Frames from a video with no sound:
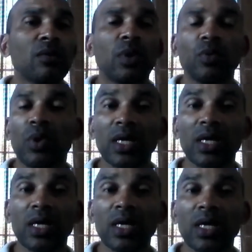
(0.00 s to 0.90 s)
But what I
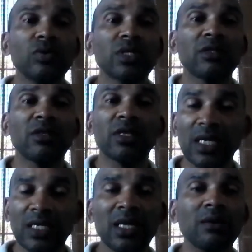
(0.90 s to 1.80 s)
can tell you is that the
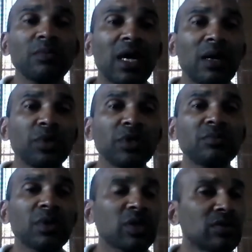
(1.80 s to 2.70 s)
next time it happens,
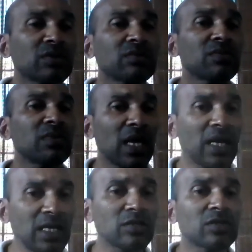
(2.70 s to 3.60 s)
because there
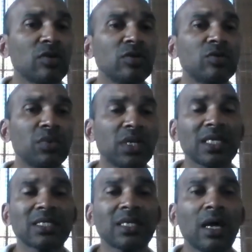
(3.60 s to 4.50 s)
is going to be a
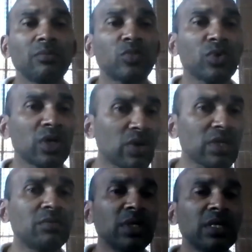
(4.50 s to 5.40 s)
next time,
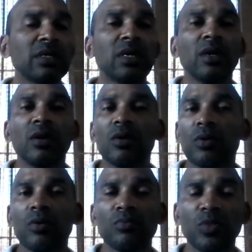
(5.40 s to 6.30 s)
regrettably,
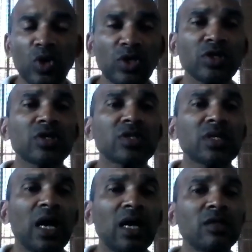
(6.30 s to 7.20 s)

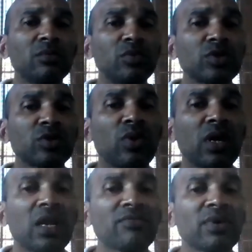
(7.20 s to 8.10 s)
Mauritius and the Mauritian
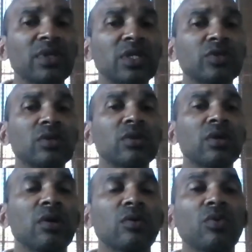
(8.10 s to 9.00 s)
Wildlife Foundation
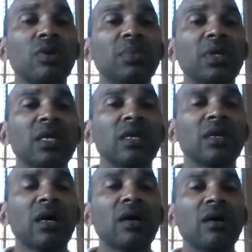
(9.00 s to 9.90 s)
will be
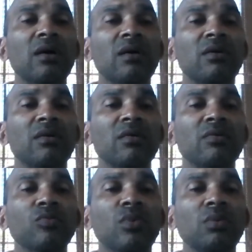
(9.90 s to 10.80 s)

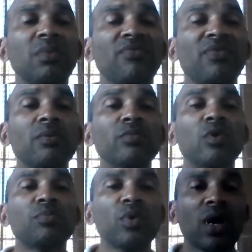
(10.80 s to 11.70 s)
far
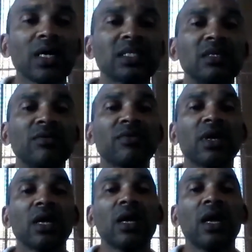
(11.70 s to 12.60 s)
more proactive
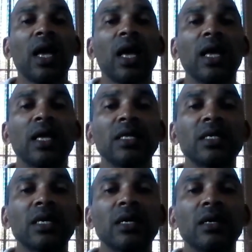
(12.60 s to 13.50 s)
and
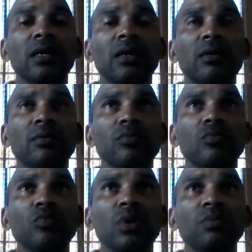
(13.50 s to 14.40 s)

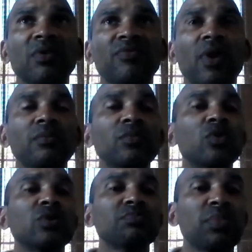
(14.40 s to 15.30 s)
will be far more
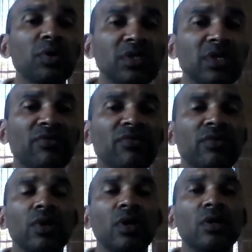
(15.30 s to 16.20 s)
responsive
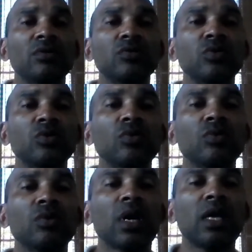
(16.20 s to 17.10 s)

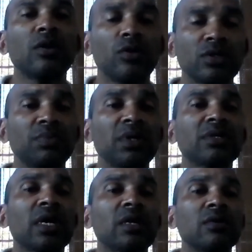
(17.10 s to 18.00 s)
to an oil spill
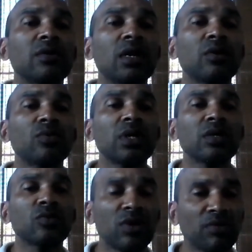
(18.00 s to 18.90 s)
than
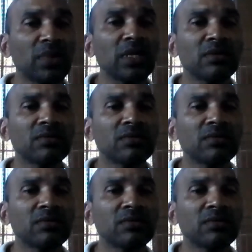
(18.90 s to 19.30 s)
we could have been.